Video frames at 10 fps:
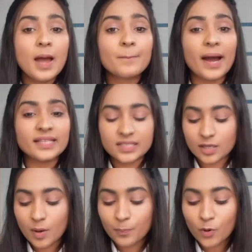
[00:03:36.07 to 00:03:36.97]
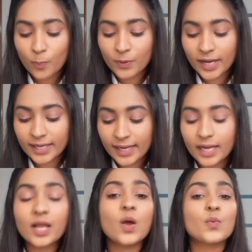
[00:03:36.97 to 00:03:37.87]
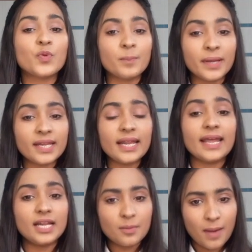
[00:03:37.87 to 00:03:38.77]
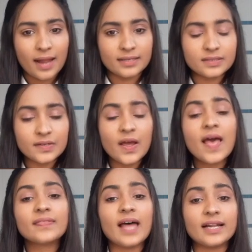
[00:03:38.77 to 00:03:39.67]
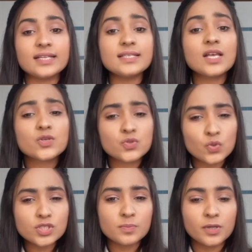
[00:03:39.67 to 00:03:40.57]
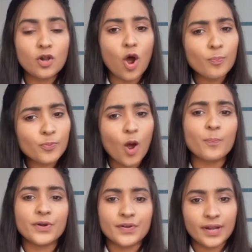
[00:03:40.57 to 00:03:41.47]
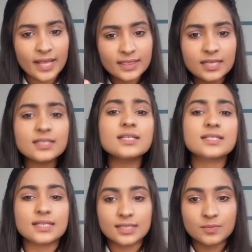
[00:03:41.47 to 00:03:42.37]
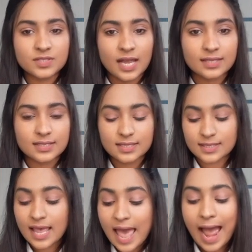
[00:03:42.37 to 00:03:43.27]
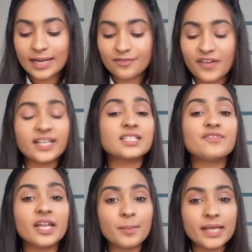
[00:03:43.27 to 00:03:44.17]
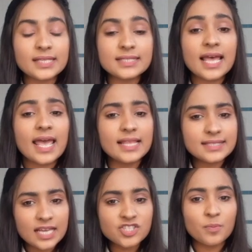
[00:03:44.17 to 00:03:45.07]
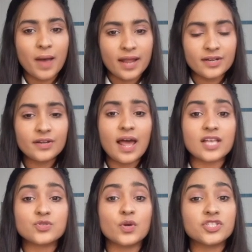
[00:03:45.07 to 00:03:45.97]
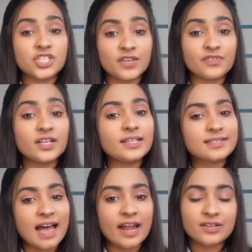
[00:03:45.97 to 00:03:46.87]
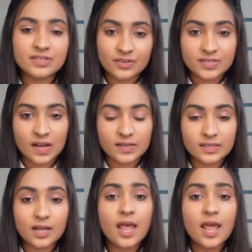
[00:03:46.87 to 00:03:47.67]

By the term appropriately, we mean in a manner that is suitable or proper in the circumstances, and effectively means in such a manner as to achieve the desired result.